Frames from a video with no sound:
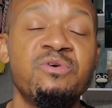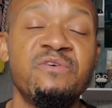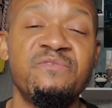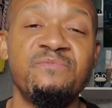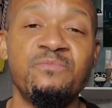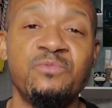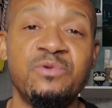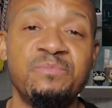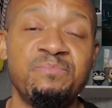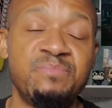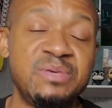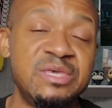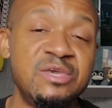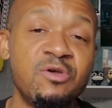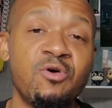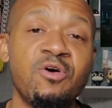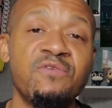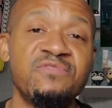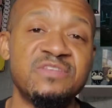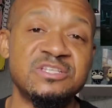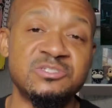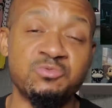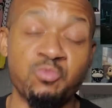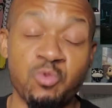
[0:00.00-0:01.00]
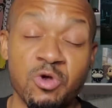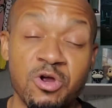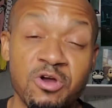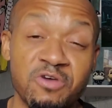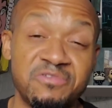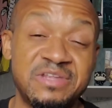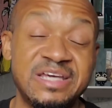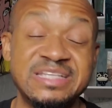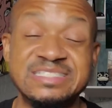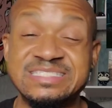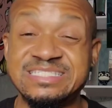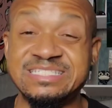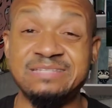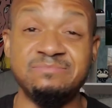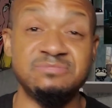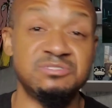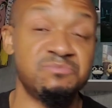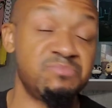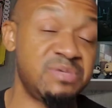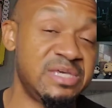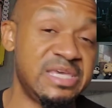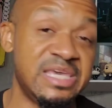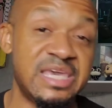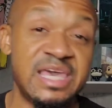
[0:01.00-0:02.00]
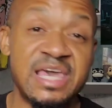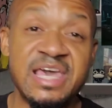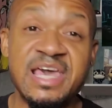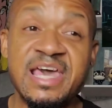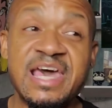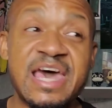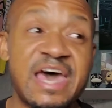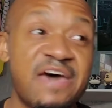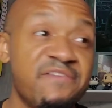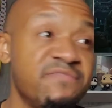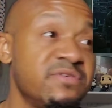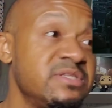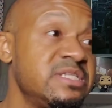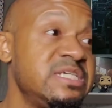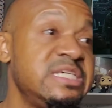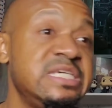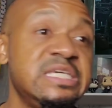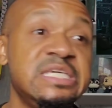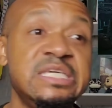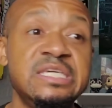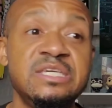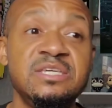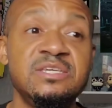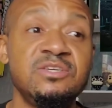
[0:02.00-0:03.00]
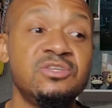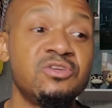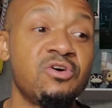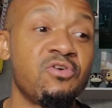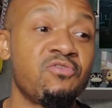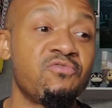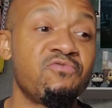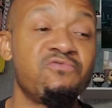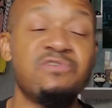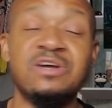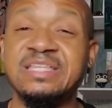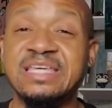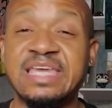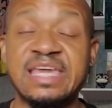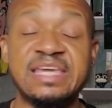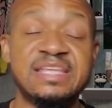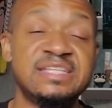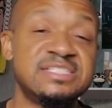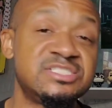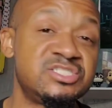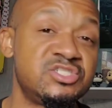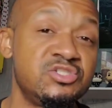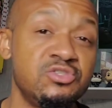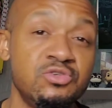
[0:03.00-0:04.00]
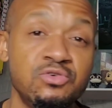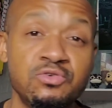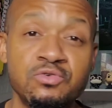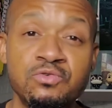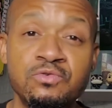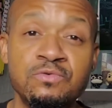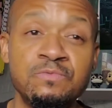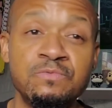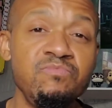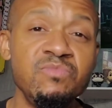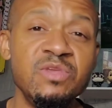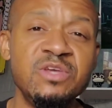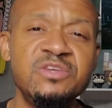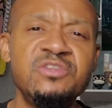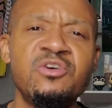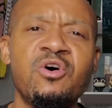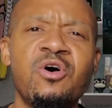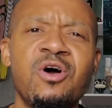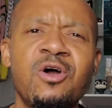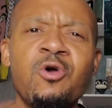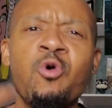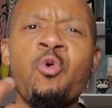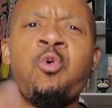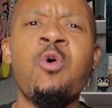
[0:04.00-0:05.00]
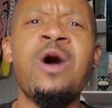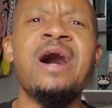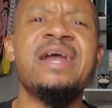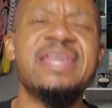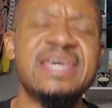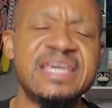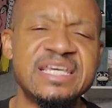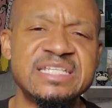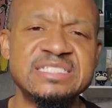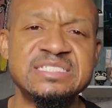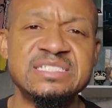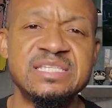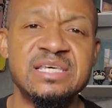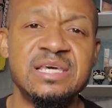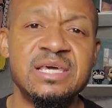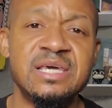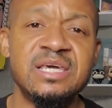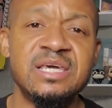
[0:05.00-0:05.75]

would, would be on this world that seems to be heavily you know relegated to you know aquatics